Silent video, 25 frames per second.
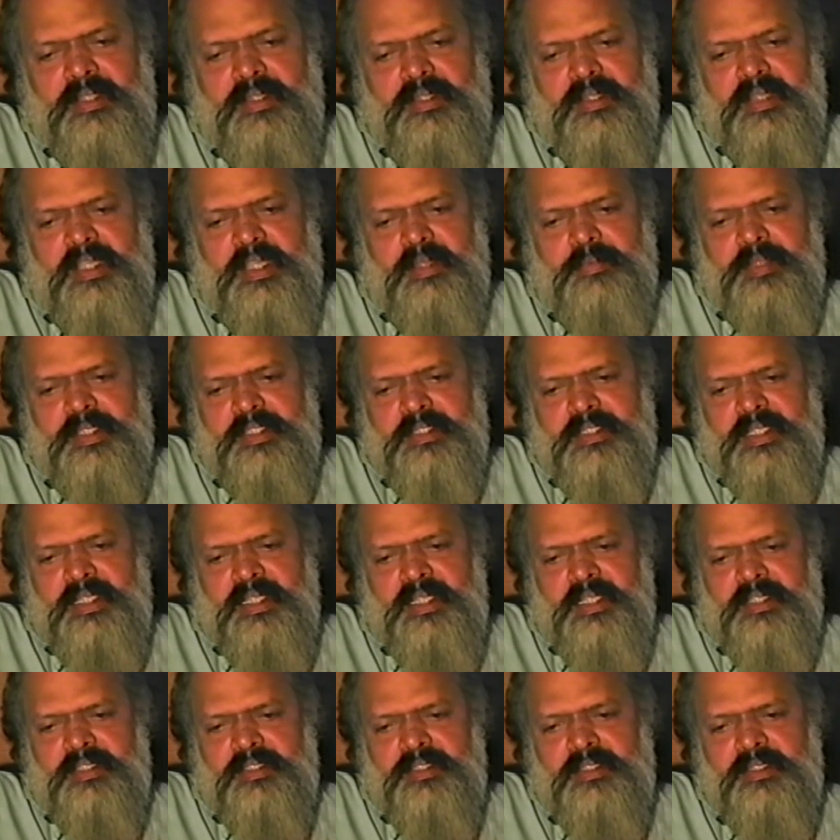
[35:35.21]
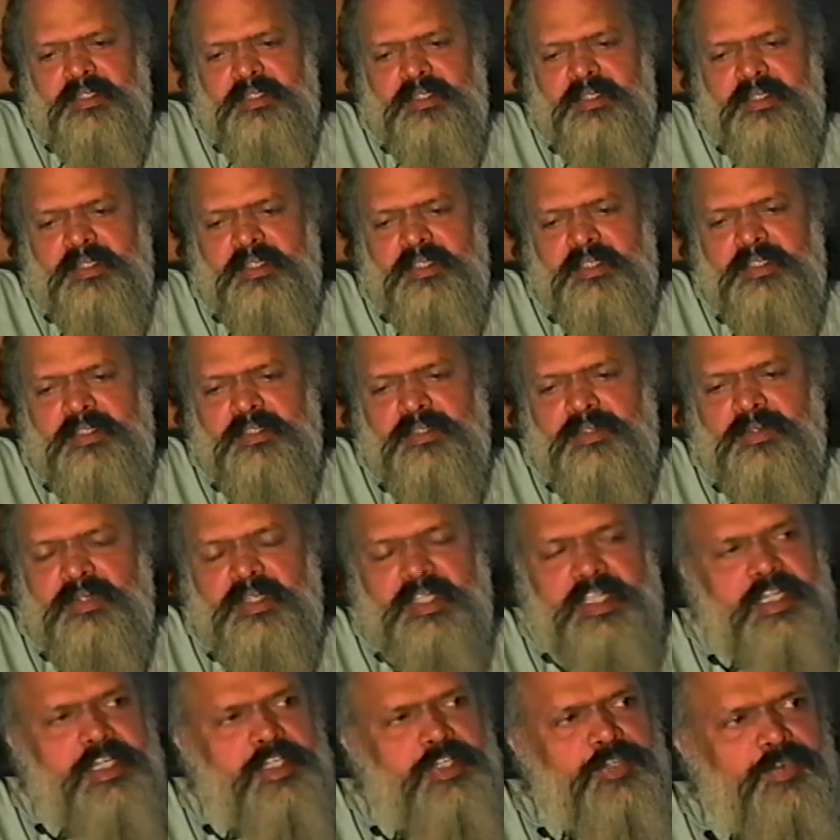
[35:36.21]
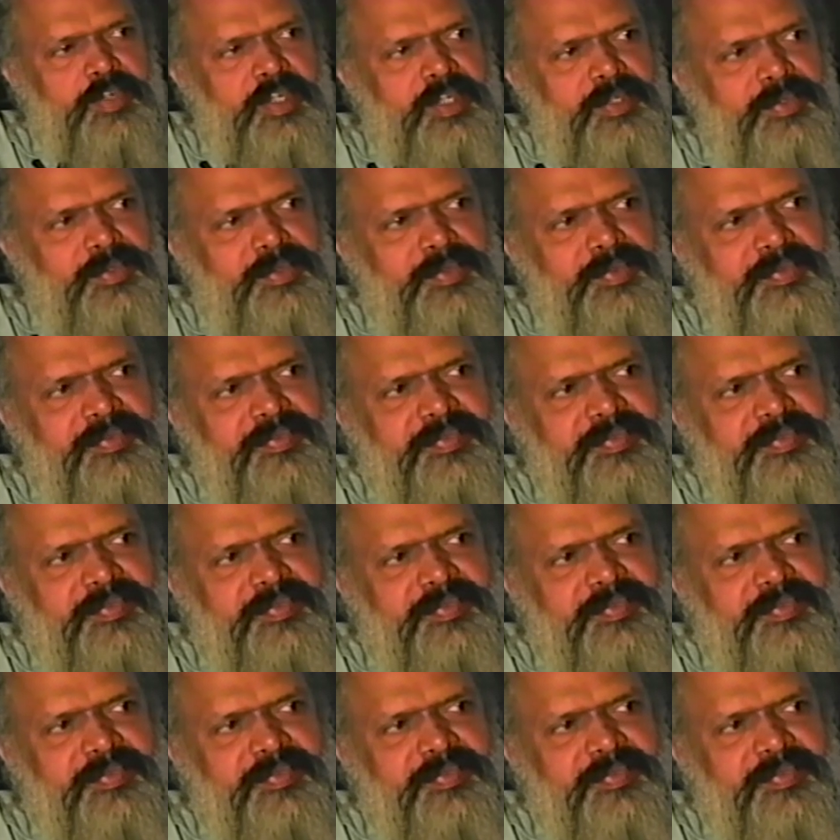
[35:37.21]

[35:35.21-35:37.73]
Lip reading: Rama's dynasty is called Ikshwaku.